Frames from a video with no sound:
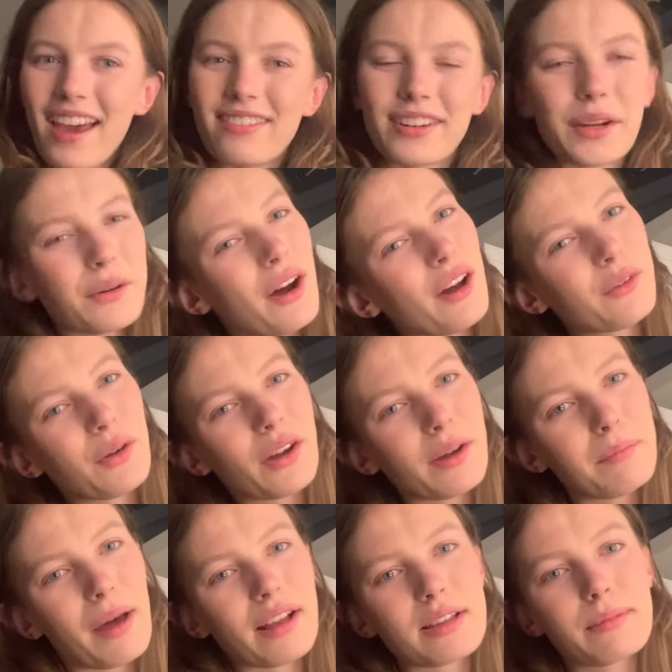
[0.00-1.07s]
everyone, welcome
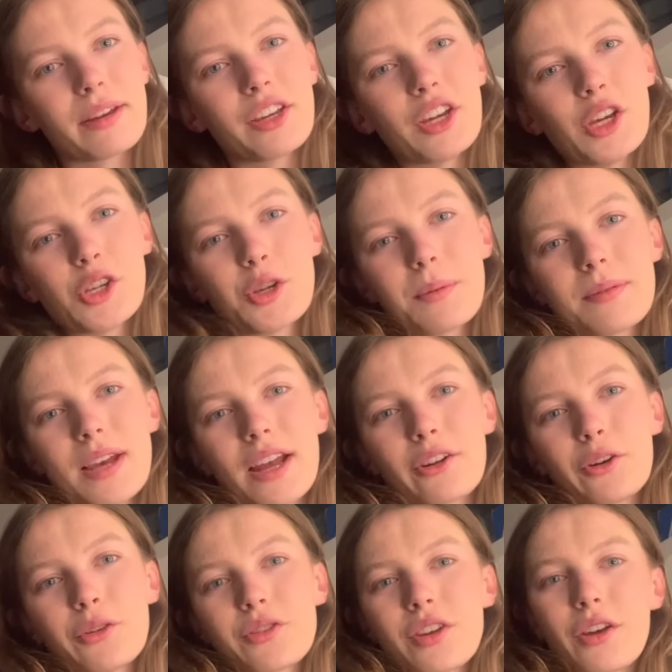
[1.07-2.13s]
back to my YouTube
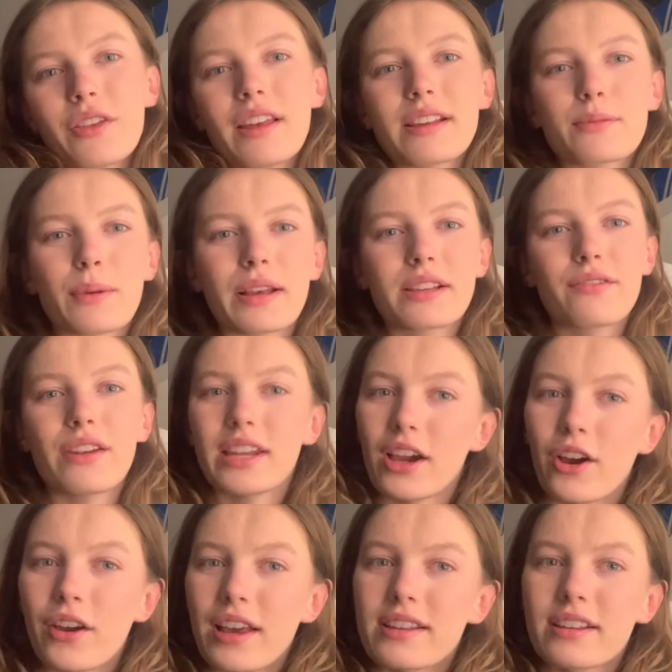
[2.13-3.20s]
channel. So this week's
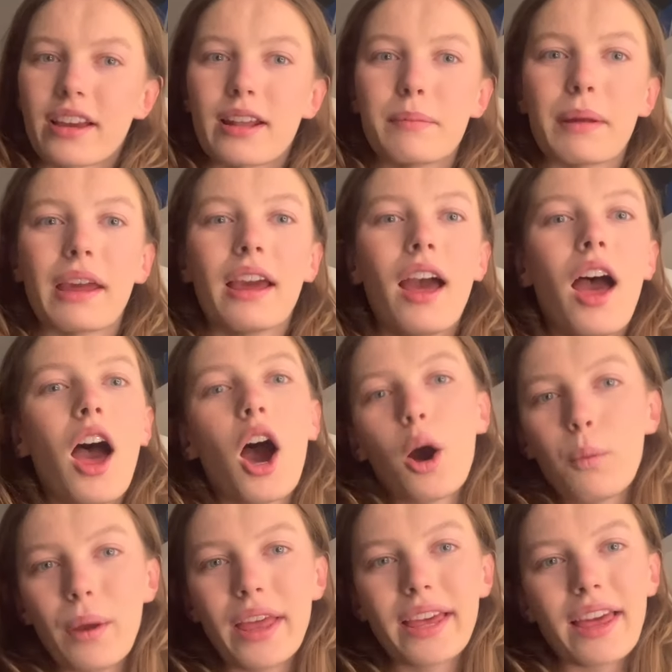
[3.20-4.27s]
video is going to be a
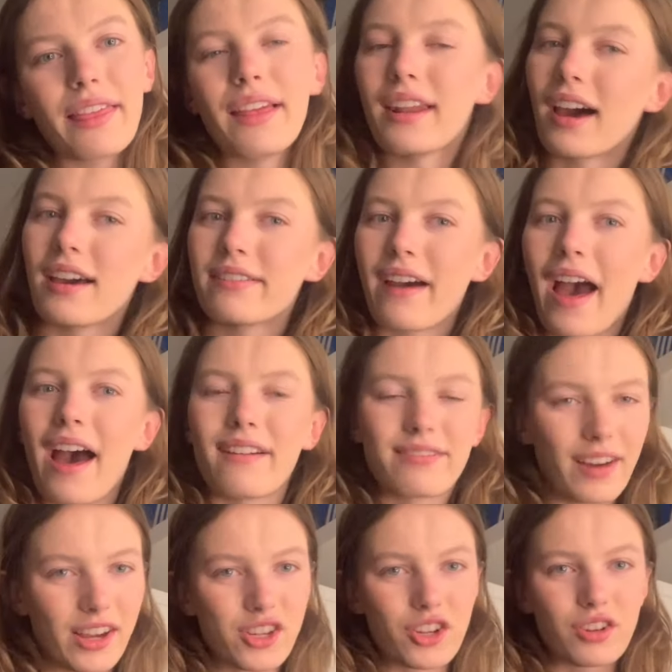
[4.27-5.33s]
week in the life at
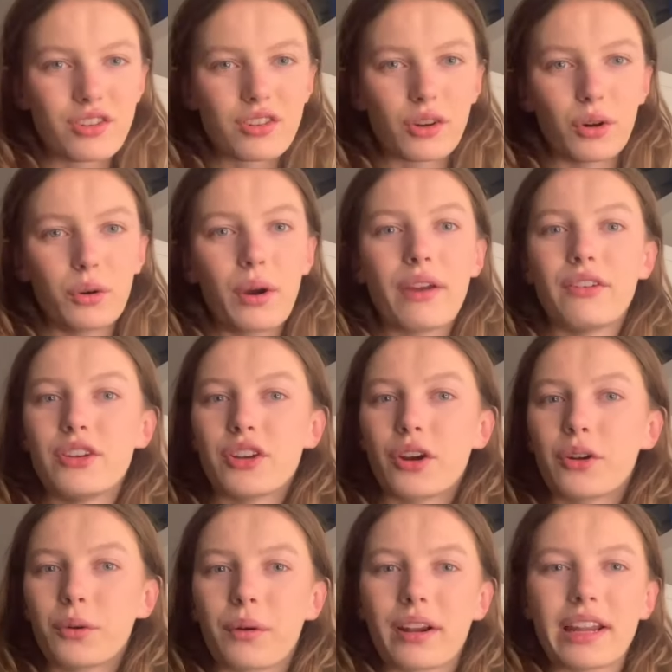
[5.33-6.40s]
fashion school. If you
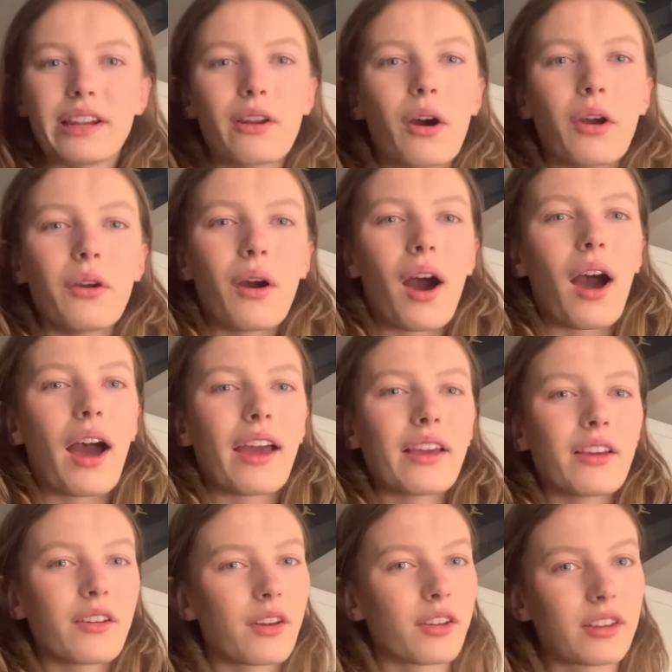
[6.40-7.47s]
don't already know,
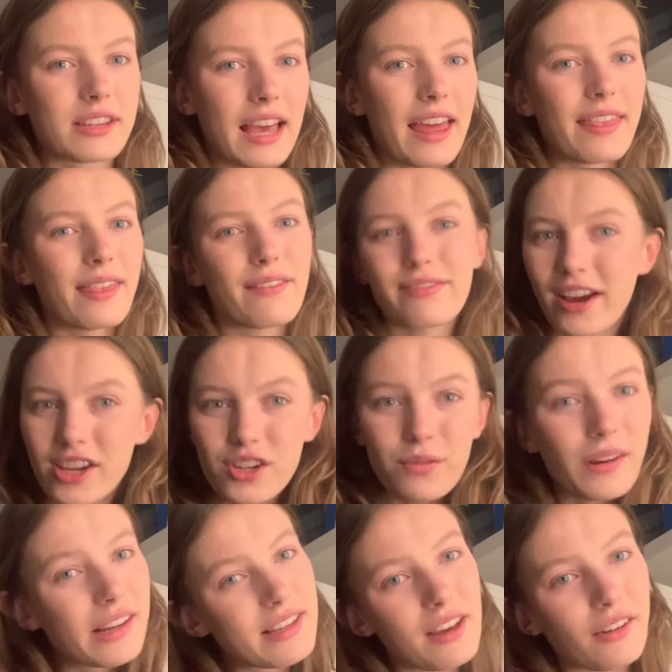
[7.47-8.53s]
I attend the Fashion
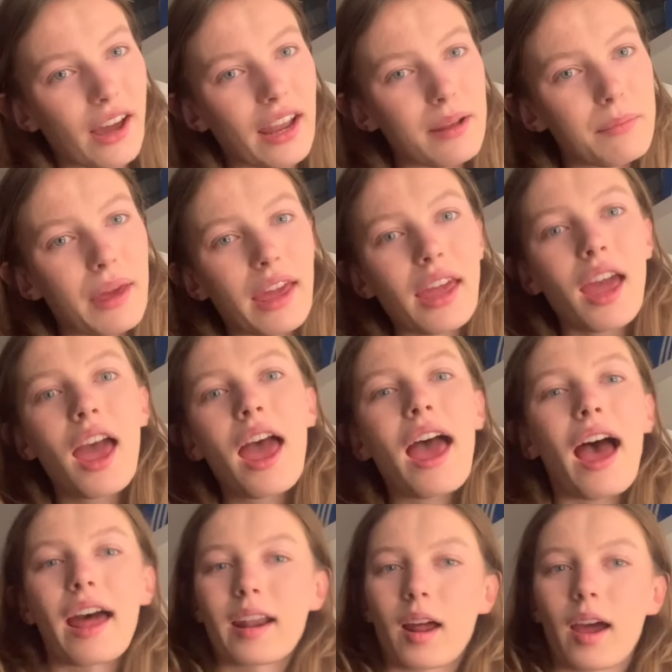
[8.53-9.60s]
Retail Academy
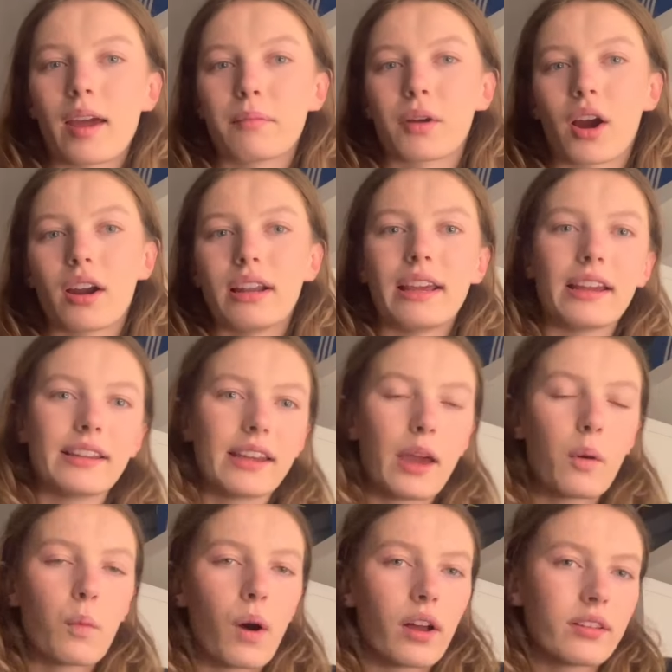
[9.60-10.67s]
and I am currently in
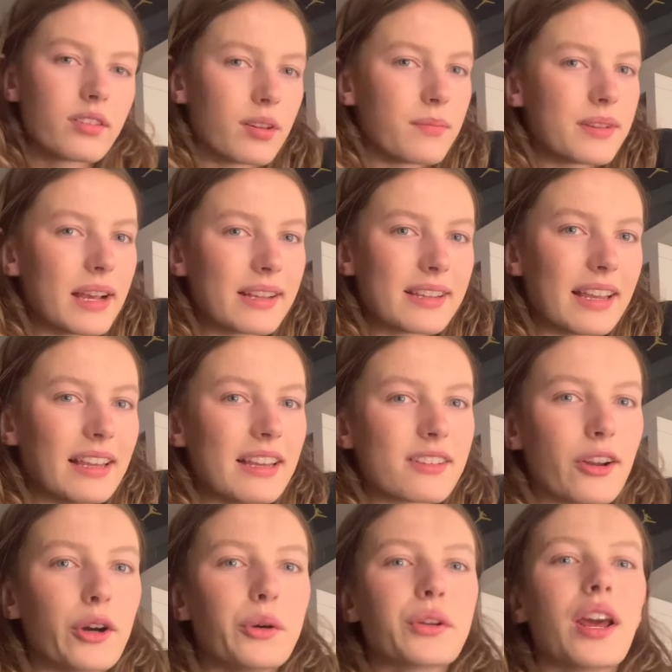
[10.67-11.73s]
year one, so I'm 16 years
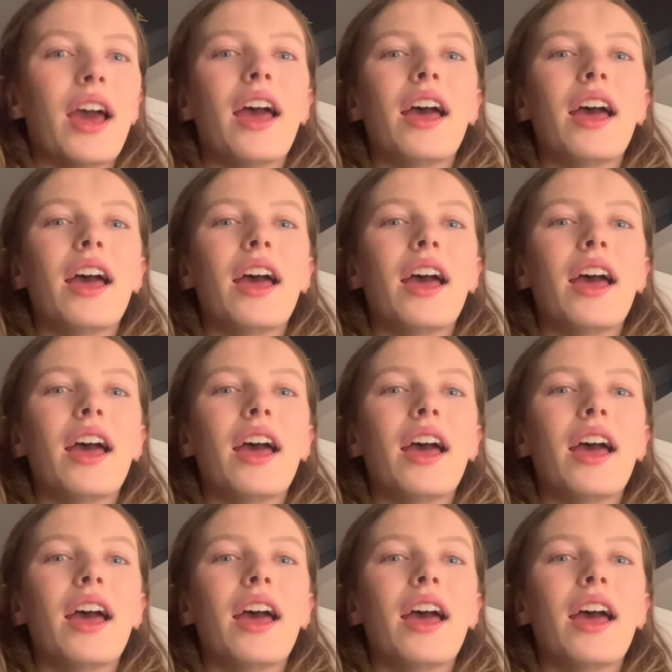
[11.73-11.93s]
old,